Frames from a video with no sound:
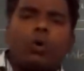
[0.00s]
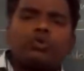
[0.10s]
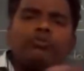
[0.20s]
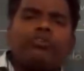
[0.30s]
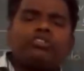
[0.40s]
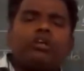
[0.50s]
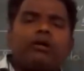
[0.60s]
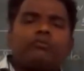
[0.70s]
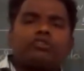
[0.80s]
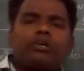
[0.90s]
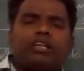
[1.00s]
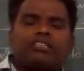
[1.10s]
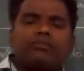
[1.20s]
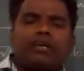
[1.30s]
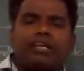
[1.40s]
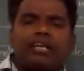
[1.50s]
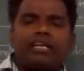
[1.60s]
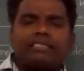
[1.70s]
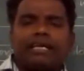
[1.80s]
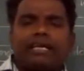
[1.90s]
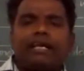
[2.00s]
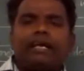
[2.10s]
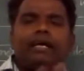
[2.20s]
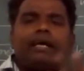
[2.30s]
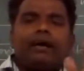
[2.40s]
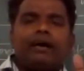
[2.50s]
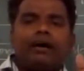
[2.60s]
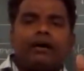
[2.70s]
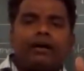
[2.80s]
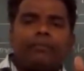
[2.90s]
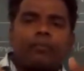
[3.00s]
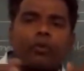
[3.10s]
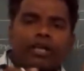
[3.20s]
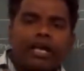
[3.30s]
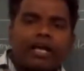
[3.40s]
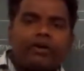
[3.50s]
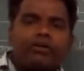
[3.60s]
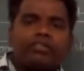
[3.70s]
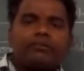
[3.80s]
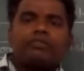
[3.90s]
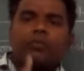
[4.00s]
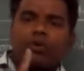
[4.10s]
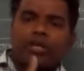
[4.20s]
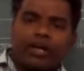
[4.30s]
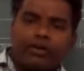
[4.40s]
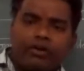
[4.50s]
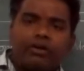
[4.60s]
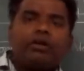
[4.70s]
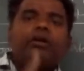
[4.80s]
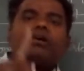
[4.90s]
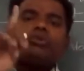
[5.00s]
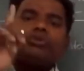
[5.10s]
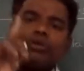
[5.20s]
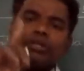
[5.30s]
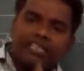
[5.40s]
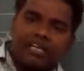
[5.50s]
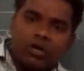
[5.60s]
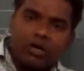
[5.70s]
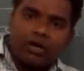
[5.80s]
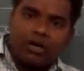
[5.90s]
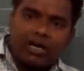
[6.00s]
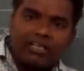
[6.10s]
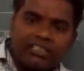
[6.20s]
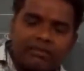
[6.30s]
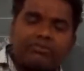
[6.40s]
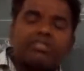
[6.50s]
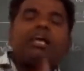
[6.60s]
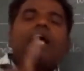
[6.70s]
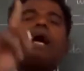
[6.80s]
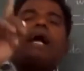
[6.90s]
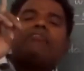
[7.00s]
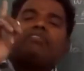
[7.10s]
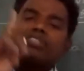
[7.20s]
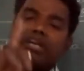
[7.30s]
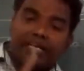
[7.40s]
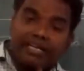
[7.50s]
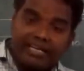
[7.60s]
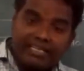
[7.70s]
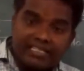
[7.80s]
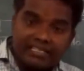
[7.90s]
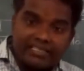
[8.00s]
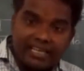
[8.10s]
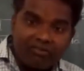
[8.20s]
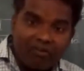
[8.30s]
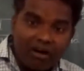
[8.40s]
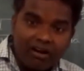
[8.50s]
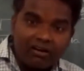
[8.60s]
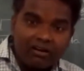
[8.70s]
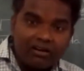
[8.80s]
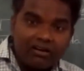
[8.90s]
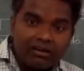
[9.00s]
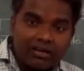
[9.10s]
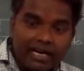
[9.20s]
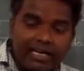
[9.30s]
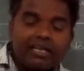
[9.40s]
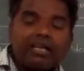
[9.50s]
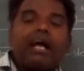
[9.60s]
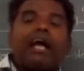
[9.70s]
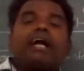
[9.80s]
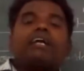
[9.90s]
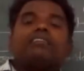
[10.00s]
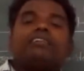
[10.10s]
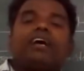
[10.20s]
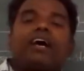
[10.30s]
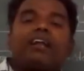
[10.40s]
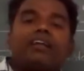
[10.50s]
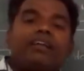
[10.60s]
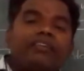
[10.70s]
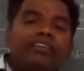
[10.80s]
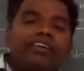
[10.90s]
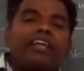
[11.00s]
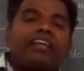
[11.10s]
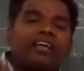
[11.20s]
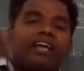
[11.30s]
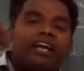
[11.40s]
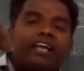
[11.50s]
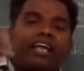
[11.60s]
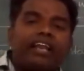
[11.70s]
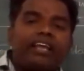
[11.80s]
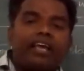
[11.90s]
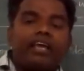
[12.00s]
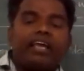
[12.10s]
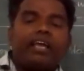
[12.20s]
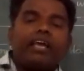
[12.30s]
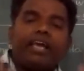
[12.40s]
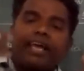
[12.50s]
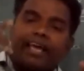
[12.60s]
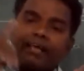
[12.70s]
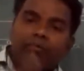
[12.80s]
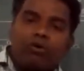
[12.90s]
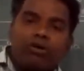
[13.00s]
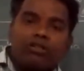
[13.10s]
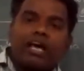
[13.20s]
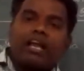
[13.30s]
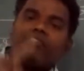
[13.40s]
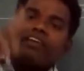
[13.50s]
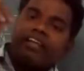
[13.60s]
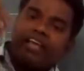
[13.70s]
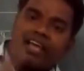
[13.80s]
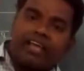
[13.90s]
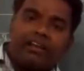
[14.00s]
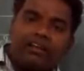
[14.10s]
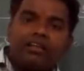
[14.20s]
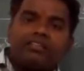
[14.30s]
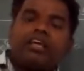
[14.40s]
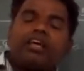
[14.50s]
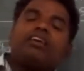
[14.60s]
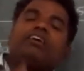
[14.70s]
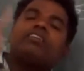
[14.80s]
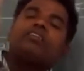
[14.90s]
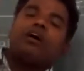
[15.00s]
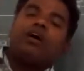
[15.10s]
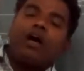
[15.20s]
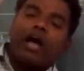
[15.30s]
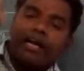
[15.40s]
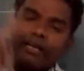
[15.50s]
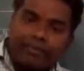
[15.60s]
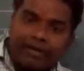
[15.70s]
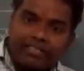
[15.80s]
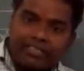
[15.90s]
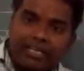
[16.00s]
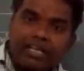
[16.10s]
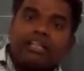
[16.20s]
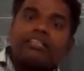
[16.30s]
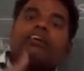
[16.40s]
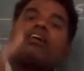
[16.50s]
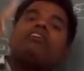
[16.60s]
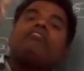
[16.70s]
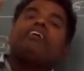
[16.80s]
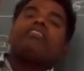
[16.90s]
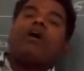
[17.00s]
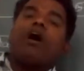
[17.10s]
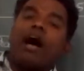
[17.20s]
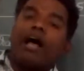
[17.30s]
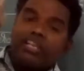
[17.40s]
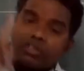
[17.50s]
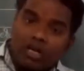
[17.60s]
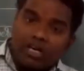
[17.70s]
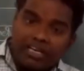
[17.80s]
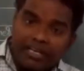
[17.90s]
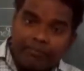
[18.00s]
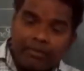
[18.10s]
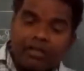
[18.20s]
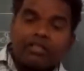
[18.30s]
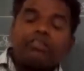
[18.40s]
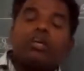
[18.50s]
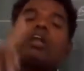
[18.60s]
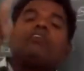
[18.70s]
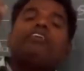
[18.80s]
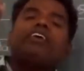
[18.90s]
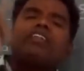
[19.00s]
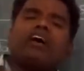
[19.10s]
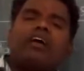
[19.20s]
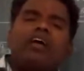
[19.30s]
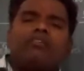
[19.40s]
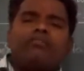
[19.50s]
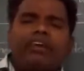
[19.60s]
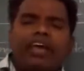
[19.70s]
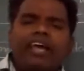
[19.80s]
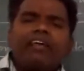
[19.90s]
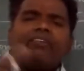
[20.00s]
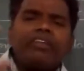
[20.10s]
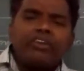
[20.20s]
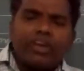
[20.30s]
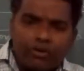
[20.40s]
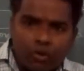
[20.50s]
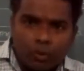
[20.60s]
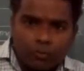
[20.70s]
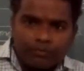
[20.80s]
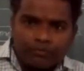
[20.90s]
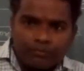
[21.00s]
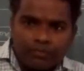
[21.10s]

How should we should observe that it is a prokaryote, that is prokaryote, unicellular organisms, and which contains the cell wall, right? And they are living in area, airborne. They are living in air. They are living in the high temperature. They are living in the high salinity. They are living in the wherever you can go.